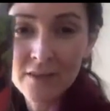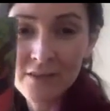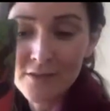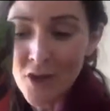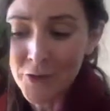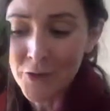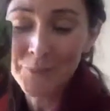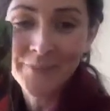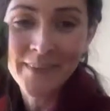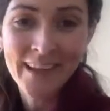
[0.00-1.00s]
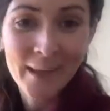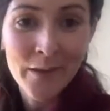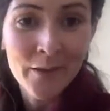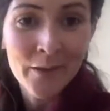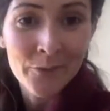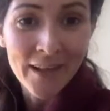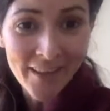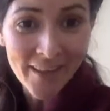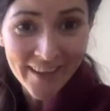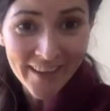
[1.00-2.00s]
So well
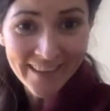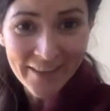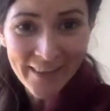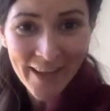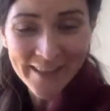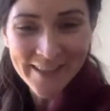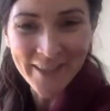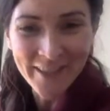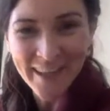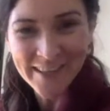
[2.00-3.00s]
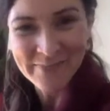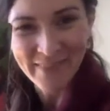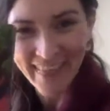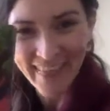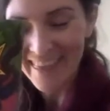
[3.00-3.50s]
done. If that was your last month,